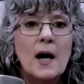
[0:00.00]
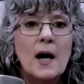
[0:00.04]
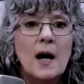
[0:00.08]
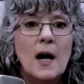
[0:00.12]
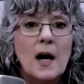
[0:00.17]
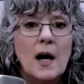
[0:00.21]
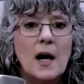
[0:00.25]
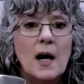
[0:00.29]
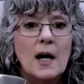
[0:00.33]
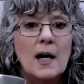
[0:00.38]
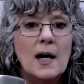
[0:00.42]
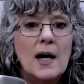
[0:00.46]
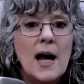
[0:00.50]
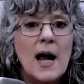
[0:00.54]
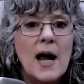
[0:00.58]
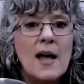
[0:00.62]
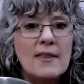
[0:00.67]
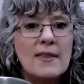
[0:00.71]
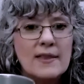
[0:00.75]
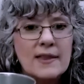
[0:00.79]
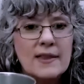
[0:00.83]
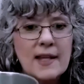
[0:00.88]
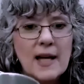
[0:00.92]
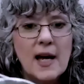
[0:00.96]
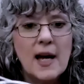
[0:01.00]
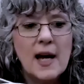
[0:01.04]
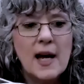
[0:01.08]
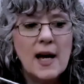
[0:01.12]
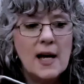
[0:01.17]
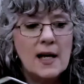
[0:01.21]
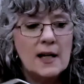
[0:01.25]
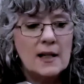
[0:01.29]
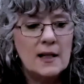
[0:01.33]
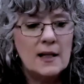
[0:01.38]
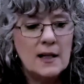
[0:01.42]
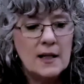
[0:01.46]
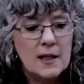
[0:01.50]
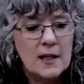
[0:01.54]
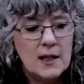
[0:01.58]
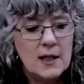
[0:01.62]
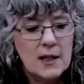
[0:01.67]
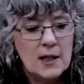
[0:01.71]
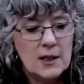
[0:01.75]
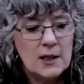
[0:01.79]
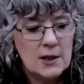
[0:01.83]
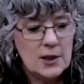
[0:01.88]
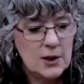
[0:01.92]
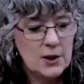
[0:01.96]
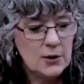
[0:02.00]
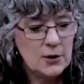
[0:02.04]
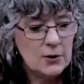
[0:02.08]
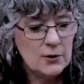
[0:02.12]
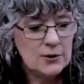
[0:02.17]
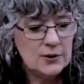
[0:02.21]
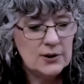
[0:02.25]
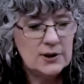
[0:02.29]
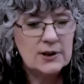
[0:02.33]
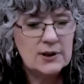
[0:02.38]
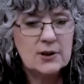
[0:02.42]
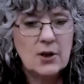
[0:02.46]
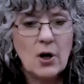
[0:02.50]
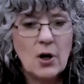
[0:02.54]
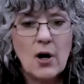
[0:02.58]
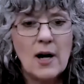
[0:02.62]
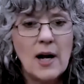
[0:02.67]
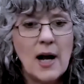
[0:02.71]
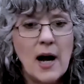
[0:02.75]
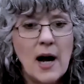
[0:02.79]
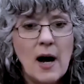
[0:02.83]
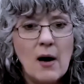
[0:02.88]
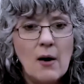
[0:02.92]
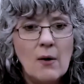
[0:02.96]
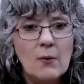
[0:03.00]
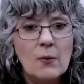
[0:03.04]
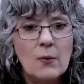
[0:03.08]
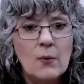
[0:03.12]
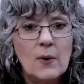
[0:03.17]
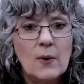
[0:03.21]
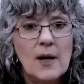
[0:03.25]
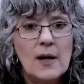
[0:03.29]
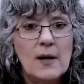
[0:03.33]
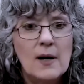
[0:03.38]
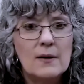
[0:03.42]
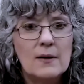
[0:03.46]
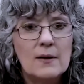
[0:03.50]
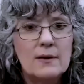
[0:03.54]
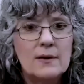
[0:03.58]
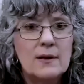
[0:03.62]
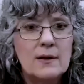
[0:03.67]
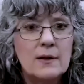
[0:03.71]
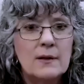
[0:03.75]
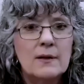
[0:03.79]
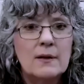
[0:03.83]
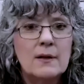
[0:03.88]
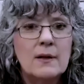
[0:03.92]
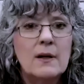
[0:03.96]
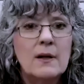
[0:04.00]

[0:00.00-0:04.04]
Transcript: And then you start out with